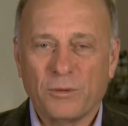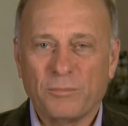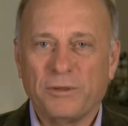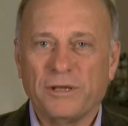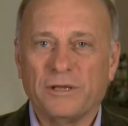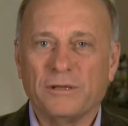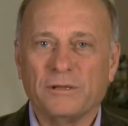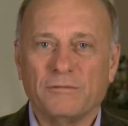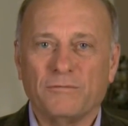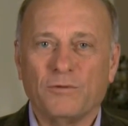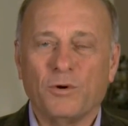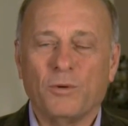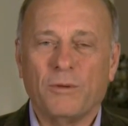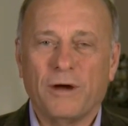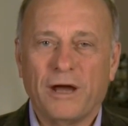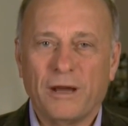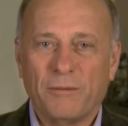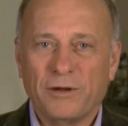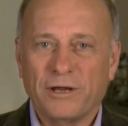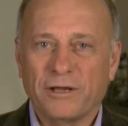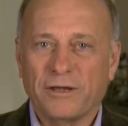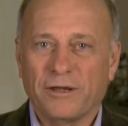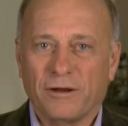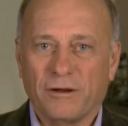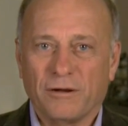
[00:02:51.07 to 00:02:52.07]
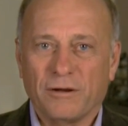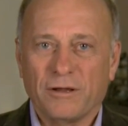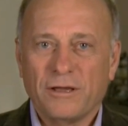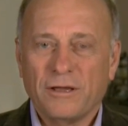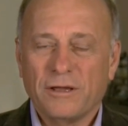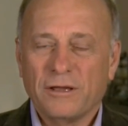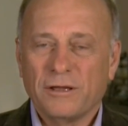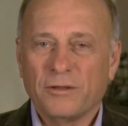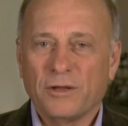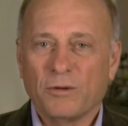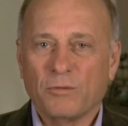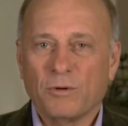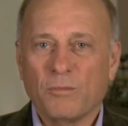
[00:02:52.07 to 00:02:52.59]
repeal of Obamacare.
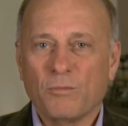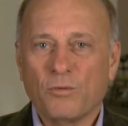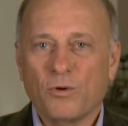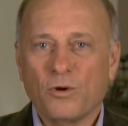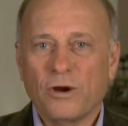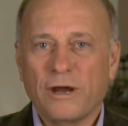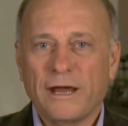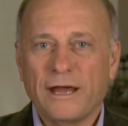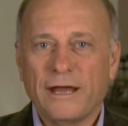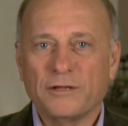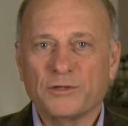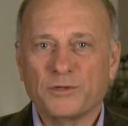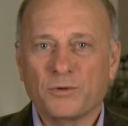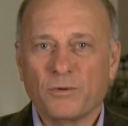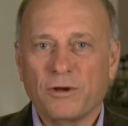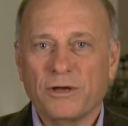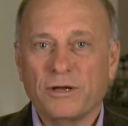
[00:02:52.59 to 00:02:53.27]
There were more ads